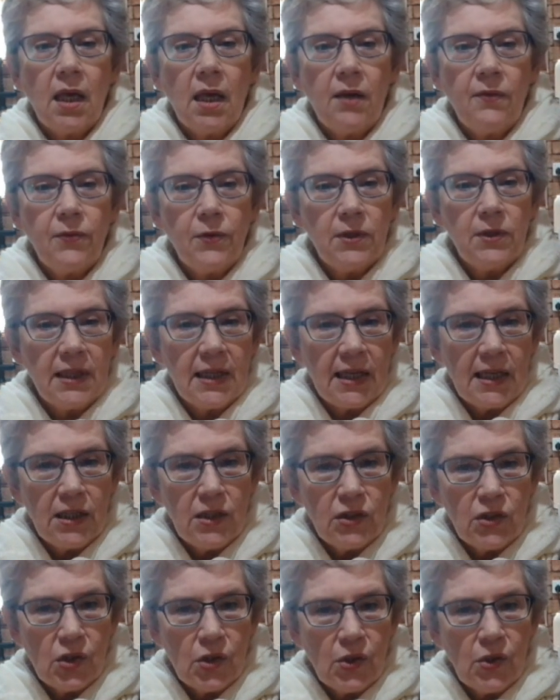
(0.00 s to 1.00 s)
If you
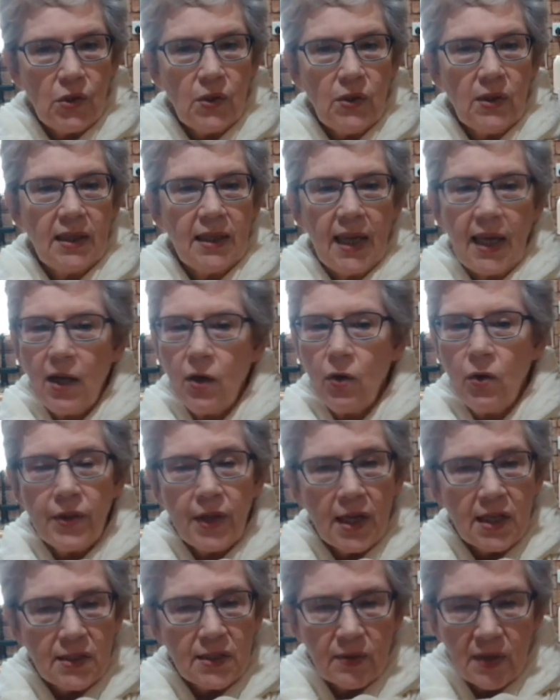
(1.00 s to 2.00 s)
need to, get all
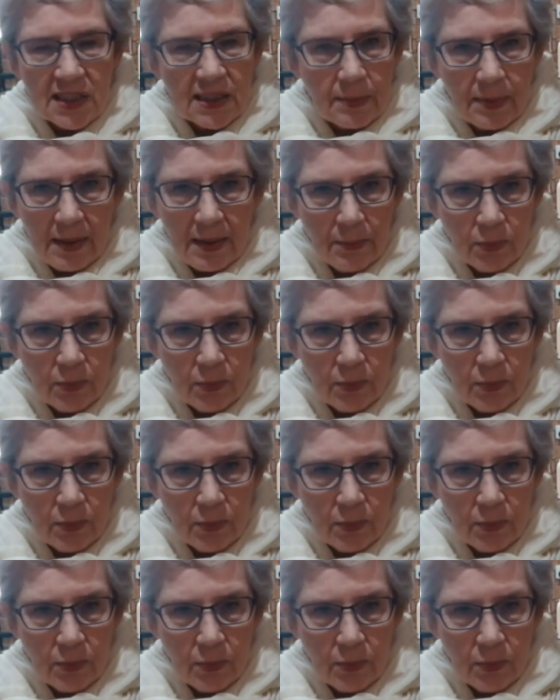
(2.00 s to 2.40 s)
those recipe